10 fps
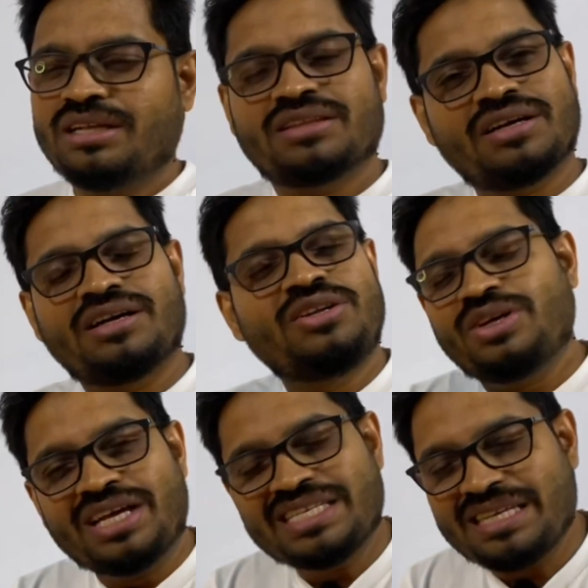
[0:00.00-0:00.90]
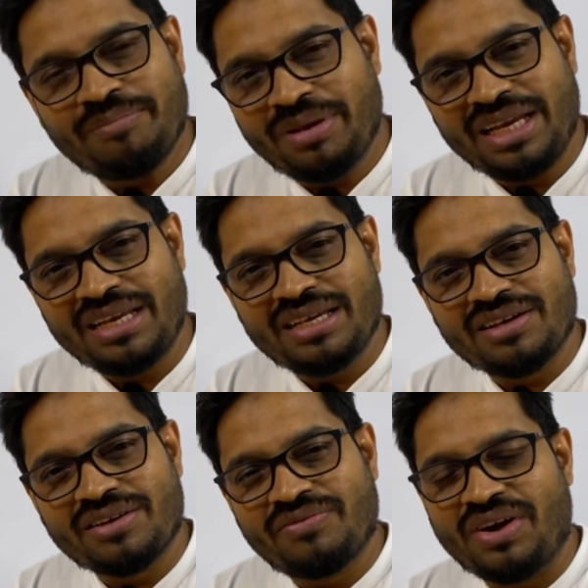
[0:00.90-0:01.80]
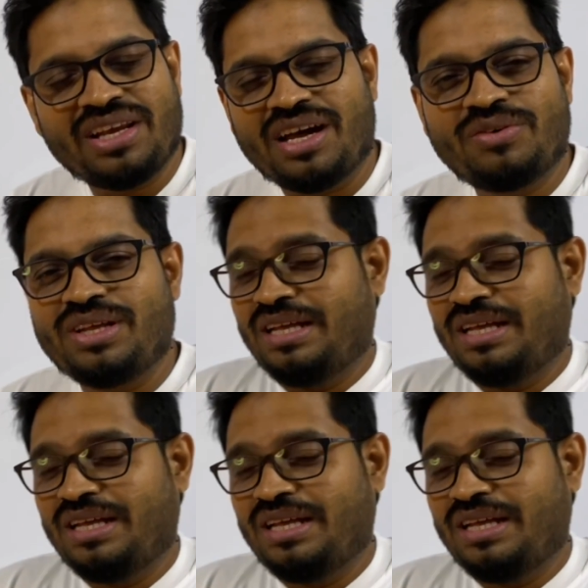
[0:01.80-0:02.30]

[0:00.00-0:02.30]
Third you can simply find out,